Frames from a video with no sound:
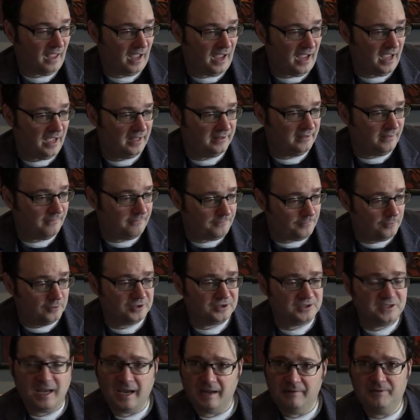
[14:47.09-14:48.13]
And the
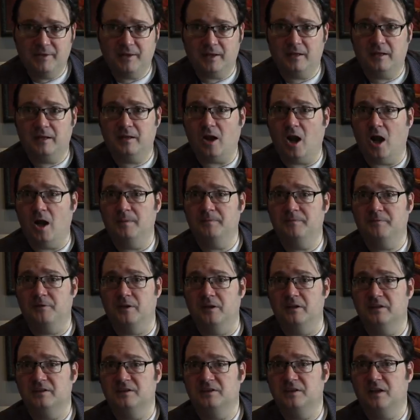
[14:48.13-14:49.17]
first day of the
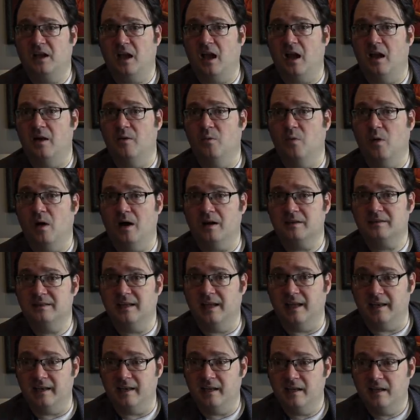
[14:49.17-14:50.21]
conference, I walked
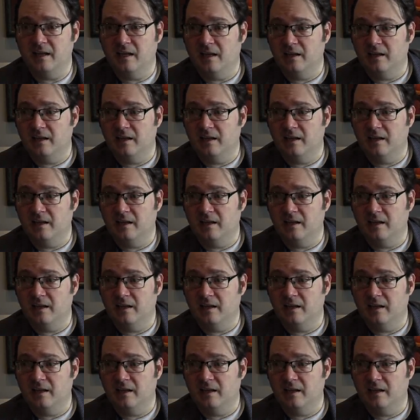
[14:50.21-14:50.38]
in